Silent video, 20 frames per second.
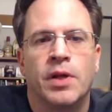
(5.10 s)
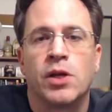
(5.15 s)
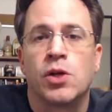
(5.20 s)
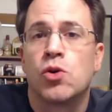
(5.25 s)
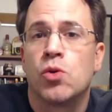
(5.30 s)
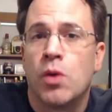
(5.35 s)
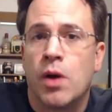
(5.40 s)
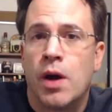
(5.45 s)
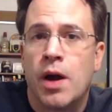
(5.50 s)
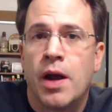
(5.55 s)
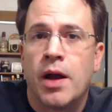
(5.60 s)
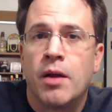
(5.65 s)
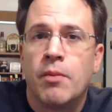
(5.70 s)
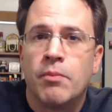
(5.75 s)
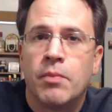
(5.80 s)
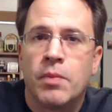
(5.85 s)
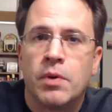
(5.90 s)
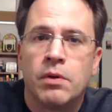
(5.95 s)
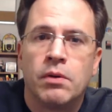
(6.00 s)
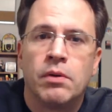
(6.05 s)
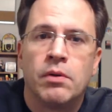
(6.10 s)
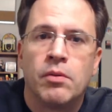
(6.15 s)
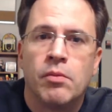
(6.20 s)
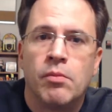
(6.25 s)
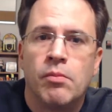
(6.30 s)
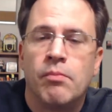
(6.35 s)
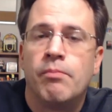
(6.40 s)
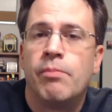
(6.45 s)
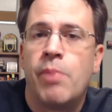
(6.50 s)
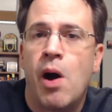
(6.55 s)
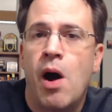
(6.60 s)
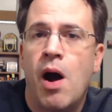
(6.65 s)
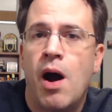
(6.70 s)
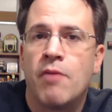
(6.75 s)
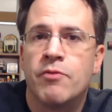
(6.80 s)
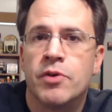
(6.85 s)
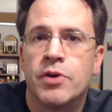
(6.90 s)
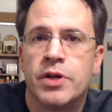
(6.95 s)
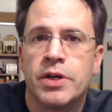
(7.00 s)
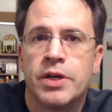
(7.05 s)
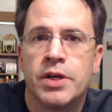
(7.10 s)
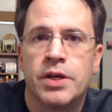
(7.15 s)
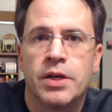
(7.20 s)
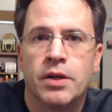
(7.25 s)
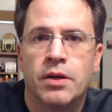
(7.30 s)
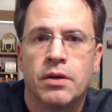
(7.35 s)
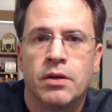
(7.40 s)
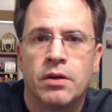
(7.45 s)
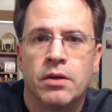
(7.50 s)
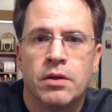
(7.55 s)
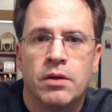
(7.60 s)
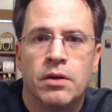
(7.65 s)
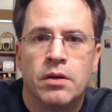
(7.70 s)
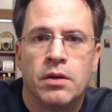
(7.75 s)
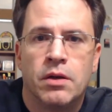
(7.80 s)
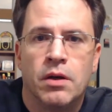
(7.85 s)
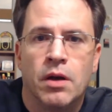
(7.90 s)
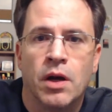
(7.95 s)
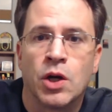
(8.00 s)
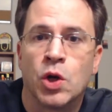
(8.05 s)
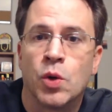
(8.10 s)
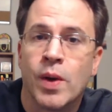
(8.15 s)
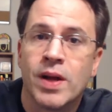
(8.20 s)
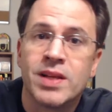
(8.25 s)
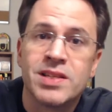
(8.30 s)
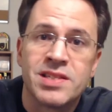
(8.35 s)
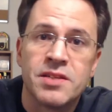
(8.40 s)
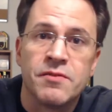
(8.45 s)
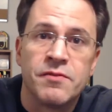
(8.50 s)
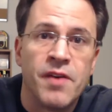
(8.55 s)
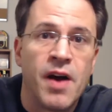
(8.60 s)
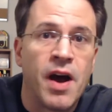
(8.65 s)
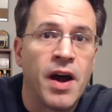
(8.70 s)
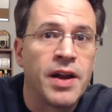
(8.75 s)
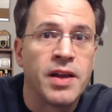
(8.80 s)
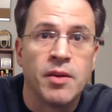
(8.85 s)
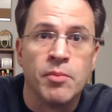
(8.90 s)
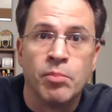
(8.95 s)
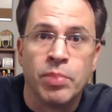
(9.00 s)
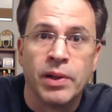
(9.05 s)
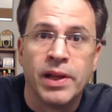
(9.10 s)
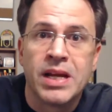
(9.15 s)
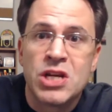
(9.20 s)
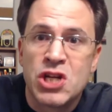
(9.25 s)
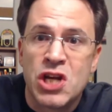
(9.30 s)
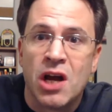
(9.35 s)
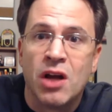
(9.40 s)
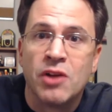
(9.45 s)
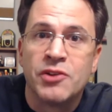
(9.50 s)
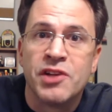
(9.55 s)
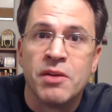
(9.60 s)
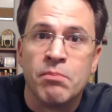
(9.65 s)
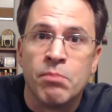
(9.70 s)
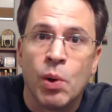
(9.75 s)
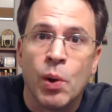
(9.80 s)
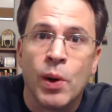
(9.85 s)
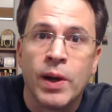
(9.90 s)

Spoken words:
like crime, poverty, a Gwen Stefani and Blake Shelton